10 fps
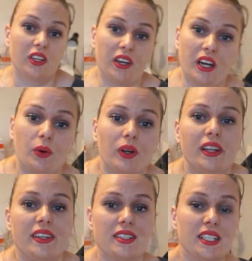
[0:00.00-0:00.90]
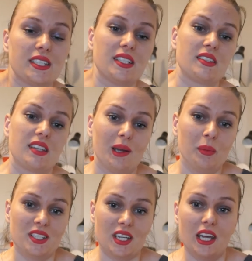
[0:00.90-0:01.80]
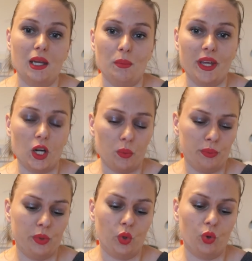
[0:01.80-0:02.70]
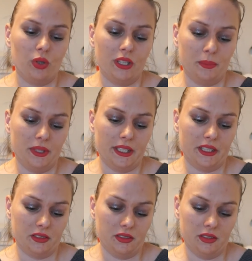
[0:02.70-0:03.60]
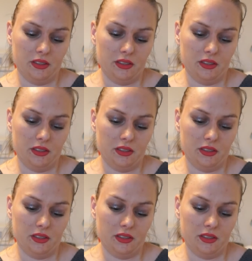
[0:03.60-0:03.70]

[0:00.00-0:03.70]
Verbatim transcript: on our list is this Emité Makeup Pure Lip Liner.